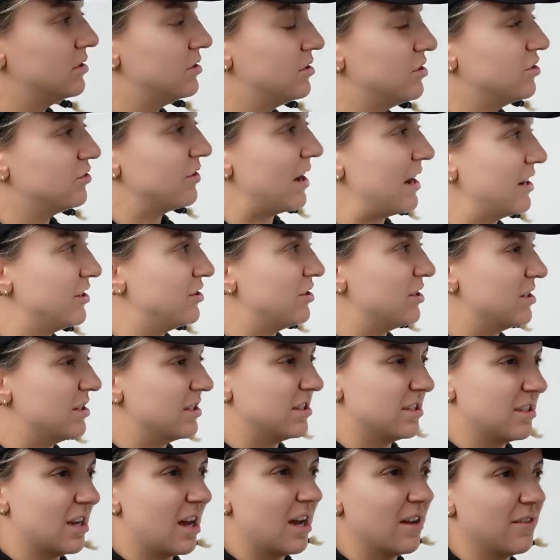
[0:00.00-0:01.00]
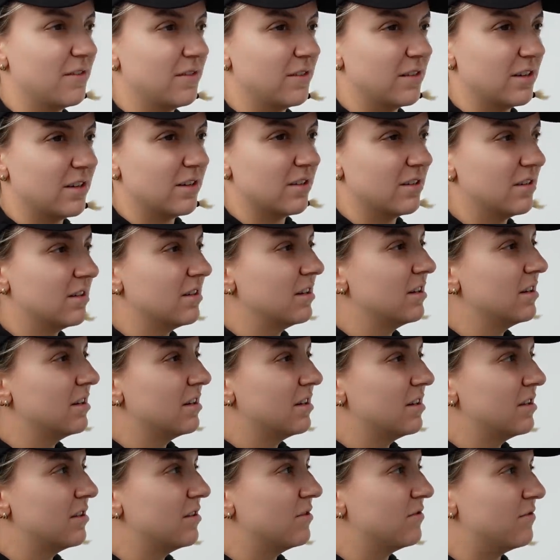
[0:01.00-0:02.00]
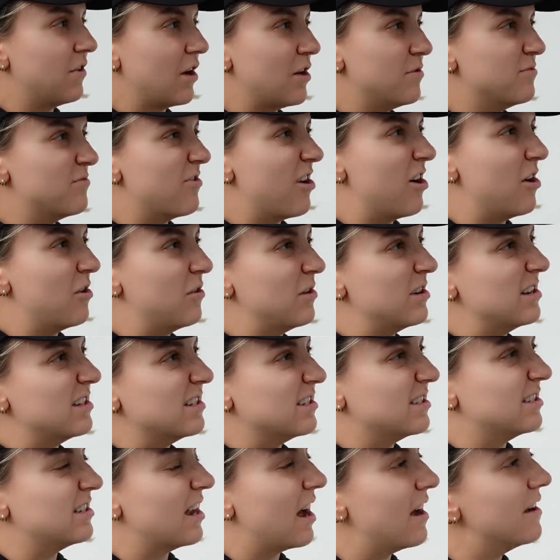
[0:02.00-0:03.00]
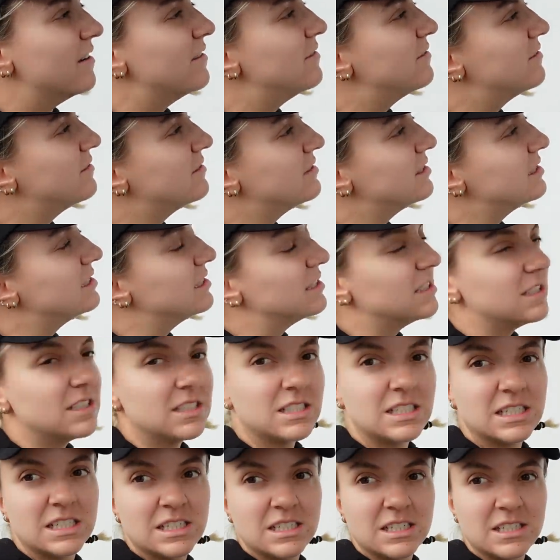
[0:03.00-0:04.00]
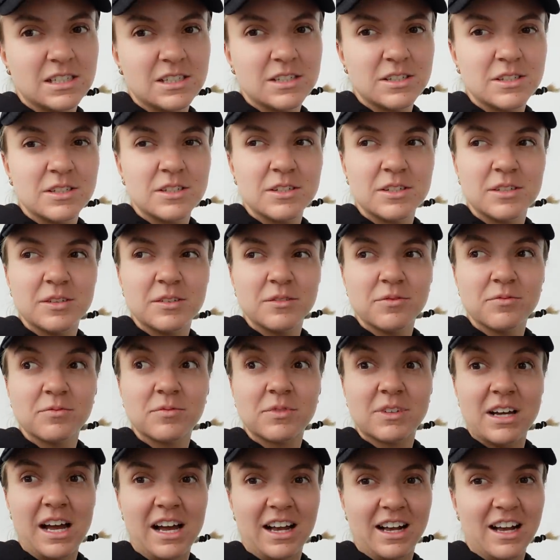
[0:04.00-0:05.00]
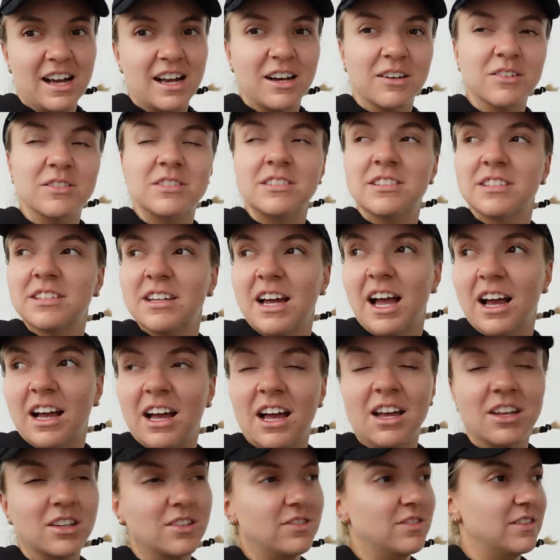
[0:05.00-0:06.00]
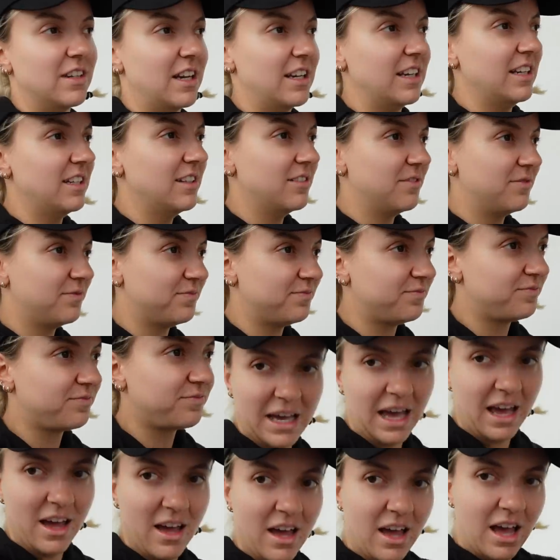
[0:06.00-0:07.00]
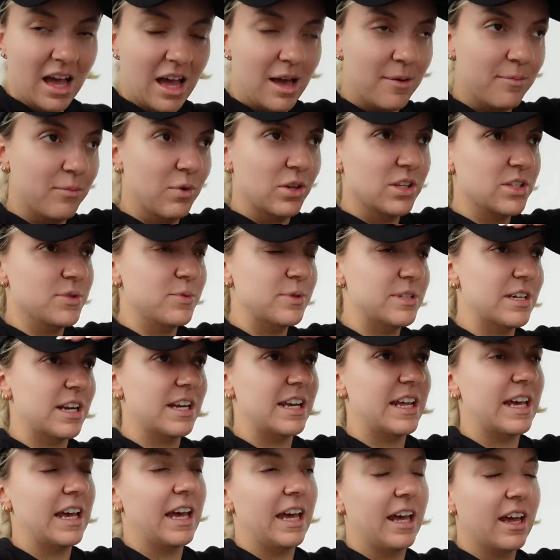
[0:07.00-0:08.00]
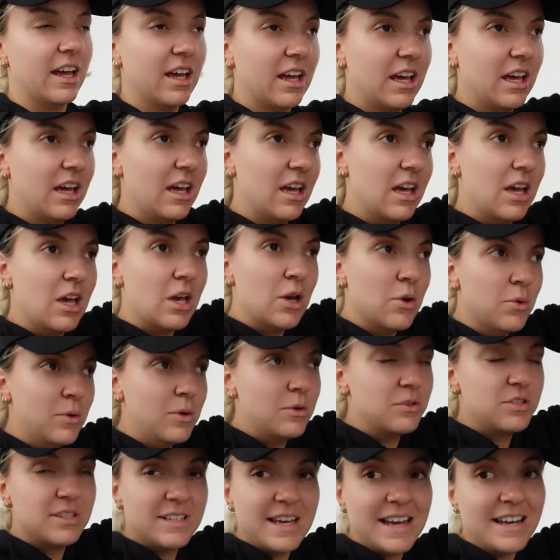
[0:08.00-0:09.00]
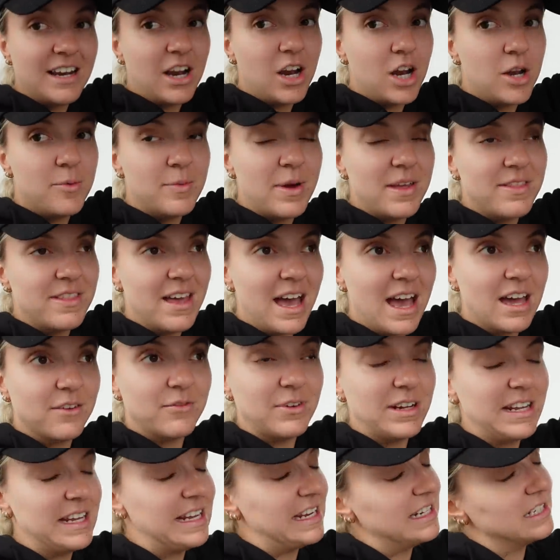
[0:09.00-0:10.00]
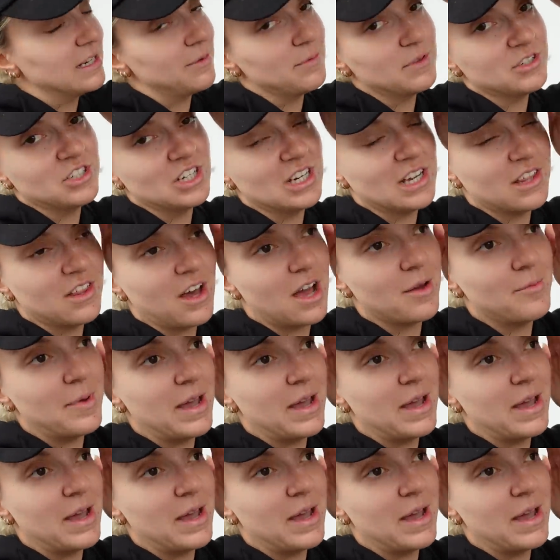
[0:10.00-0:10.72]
stretch nurse, and stuff. Yeah. Foam and do um, and do cat cows and that. Cat cows, cat cows for Danny. Yeah, um, once we're done here, we'll just head home and then reheat up the chili that I